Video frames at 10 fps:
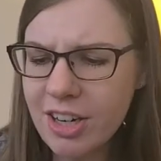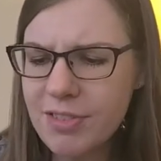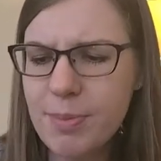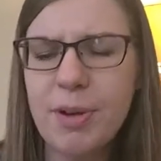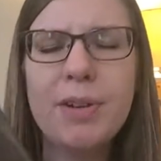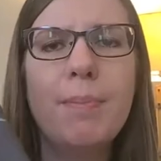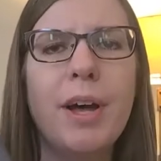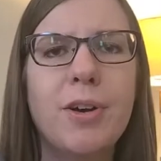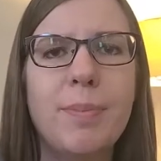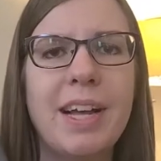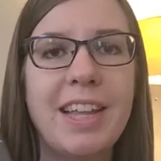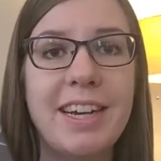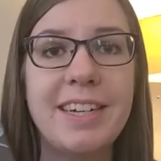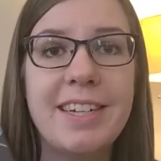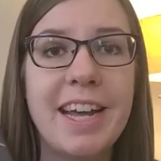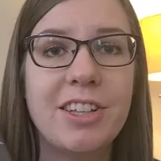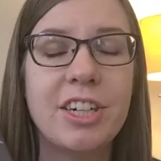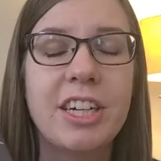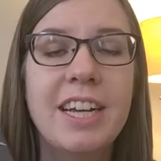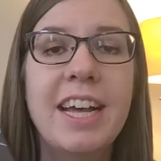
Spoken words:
of Smoke and Bone by Lainey Taylor.